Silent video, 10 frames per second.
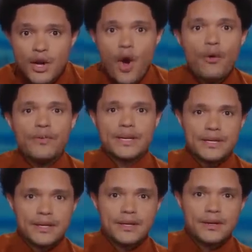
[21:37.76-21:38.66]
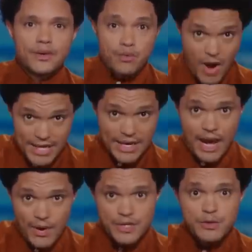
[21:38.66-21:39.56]
COVID, right
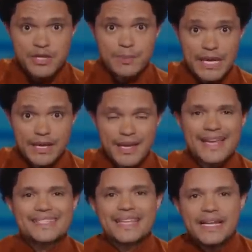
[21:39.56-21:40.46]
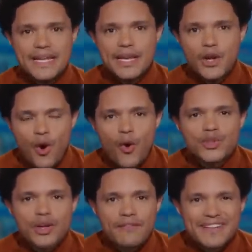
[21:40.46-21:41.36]
now, as we speak, is the leading
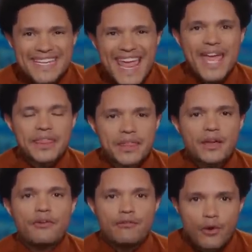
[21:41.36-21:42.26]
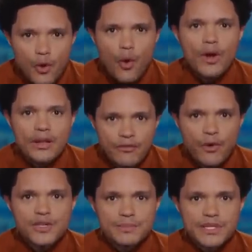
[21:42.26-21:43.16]
cause of death for law
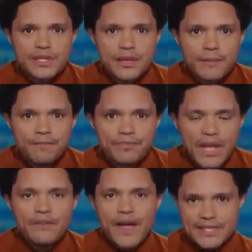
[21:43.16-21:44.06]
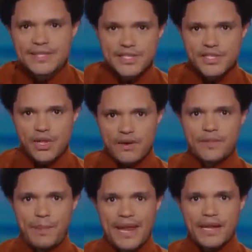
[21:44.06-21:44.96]
enforcement. In fact, since the start of
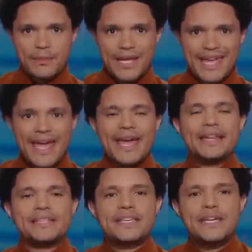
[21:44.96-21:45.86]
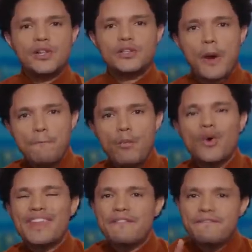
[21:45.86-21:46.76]
the pandemic, it has killed
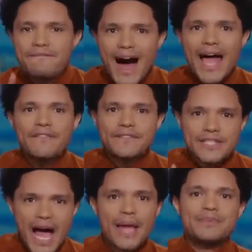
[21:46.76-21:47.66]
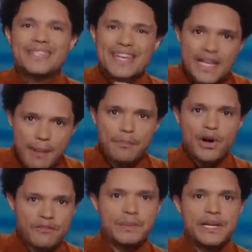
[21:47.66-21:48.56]
more than five times the number
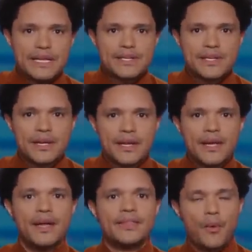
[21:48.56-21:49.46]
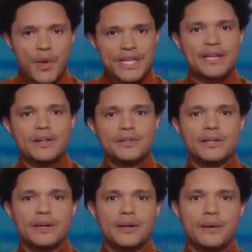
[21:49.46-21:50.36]
of police that were
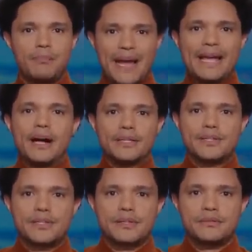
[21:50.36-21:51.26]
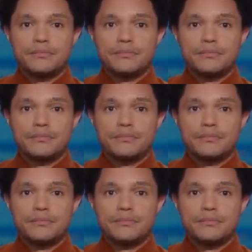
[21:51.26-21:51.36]
killed by guns.